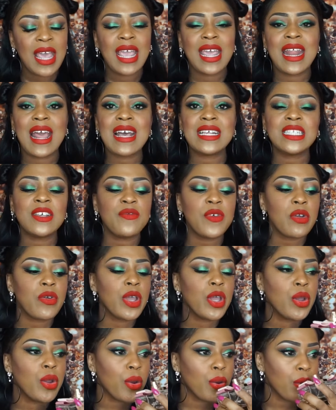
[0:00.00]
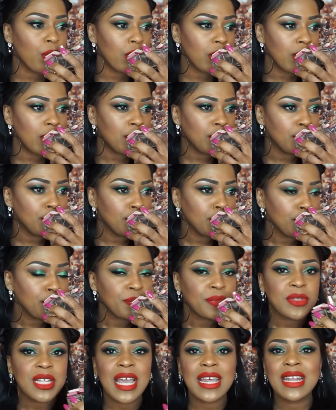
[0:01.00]
It has a very girly
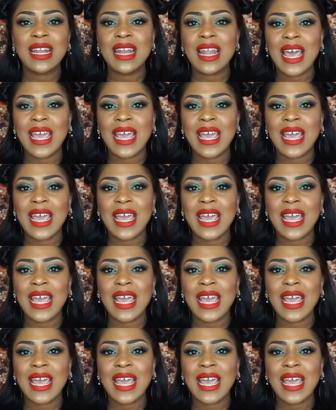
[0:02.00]
and